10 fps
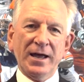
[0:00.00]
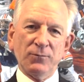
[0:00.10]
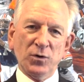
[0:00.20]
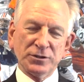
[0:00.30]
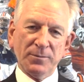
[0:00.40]

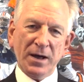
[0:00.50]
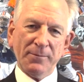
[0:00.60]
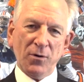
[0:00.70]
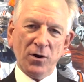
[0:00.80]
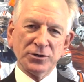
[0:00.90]
was a
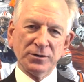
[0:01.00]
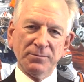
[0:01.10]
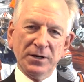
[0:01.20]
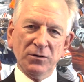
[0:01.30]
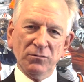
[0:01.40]
bipartisan
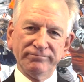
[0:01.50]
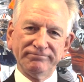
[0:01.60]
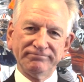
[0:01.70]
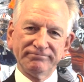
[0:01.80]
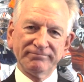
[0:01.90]
bill
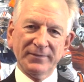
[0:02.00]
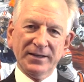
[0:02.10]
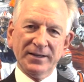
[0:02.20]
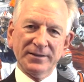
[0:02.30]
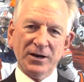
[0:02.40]

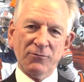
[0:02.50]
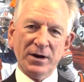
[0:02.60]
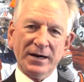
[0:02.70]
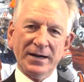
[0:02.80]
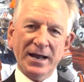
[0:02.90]
that
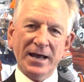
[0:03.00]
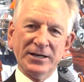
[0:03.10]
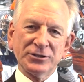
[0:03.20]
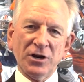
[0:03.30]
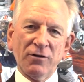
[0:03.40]

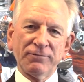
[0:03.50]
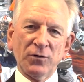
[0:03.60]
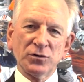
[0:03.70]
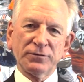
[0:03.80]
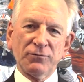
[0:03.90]
recognized our
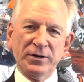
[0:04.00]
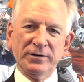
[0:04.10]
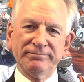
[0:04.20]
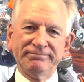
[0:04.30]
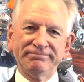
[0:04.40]
first
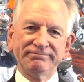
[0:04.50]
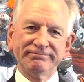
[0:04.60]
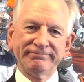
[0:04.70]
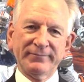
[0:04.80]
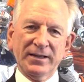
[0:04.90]
freedom,
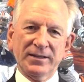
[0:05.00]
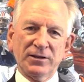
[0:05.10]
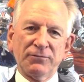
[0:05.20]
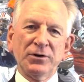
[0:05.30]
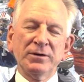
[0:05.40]
the
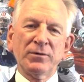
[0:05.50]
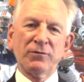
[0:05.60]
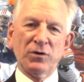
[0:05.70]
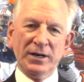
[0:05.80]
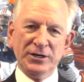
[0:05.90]
freedom of
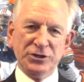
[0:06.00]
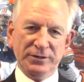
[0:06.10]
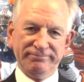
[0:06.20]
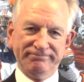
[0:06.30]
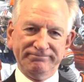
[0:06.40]

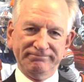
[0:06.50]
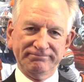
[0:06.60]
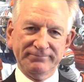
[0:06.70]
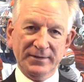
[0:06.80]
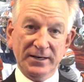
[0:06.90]
religion.
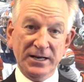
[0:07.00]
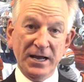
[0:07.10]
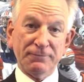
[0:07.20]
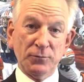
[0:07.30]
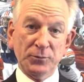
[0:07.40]

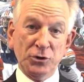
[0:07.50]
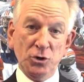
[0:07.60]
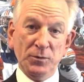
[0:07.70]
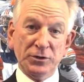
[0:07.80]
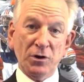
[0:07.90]
Yet from
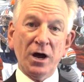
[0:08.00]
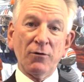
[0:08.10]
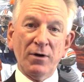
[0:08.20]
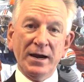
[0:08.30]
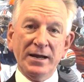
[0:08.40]
Cuba to
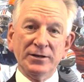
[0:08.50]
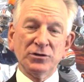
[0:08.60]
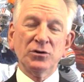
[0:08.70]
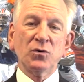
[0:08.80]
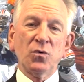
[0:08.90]
Iran
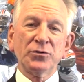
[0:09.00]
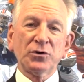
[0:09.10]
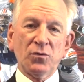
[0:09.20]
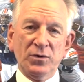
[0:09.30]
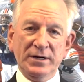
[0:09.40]
to North
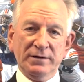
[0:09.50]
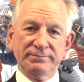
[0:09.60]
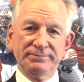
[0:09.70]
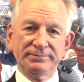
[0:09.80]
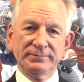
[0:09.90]
Korea,
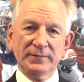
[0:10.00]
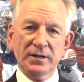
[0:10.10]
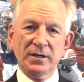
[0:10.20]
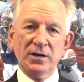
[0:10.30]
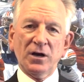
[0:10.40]

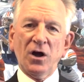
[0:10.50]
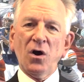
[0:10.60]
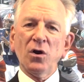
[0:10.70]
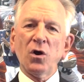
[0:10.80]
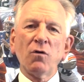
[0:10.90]

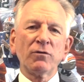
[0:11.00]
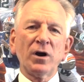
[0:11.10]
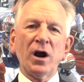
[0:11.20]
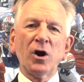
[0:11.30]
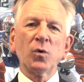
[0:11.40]
all over
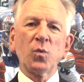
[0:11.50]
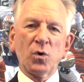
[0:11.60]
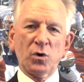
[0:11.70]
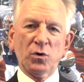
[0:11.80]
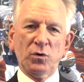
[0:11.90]
our
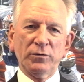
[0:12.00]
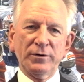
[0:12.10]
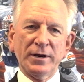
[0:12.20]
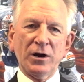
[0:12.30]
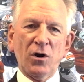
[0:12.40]
world,
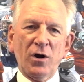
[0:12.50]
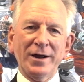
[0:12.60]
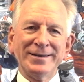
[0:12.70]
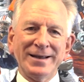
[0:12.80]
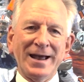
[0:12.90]
there are
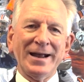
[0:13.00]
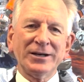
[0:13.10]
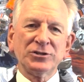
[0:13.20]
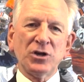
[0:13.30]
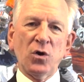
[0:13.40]

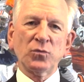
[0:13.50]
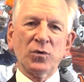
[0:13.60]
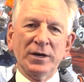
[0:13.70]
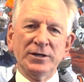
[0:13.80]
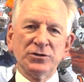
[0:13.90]
attacks on
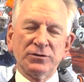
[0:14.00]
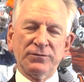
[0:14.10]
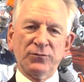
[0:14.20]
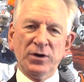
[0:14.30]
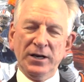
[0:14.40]

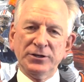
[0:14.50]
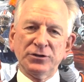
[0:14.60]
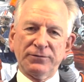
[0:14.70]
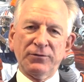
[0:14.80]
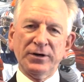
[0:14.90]

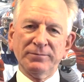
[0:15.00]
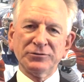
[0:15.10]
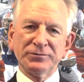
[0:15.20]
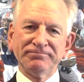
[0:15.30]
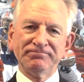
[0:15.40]
religious freedoms.